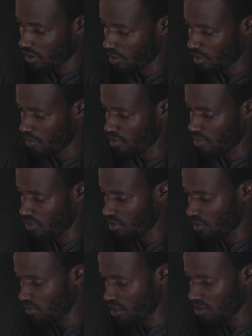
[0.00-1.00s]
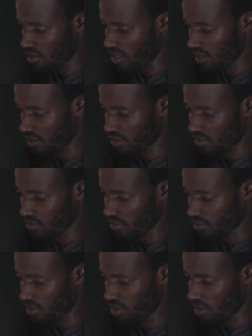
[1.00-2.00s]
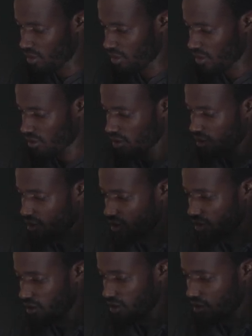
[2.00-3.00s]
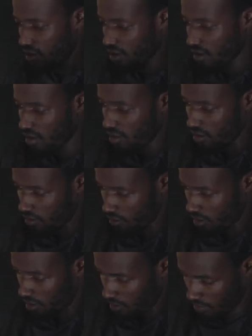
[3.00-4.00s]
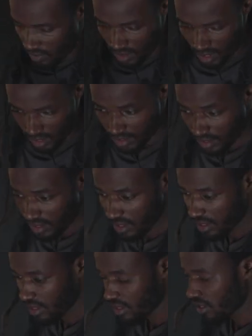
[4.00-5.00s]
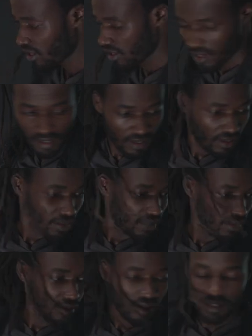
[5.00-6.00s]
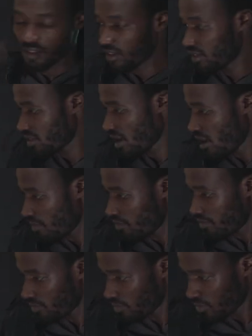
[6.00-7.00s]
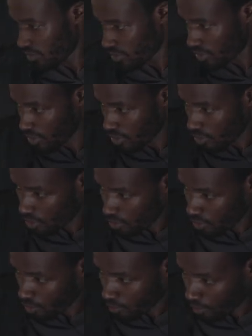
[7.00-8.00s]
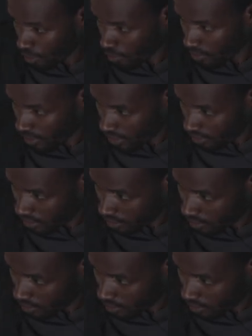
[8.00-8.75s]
might be wrong, I might not like this one more. Okay, then this arm will probably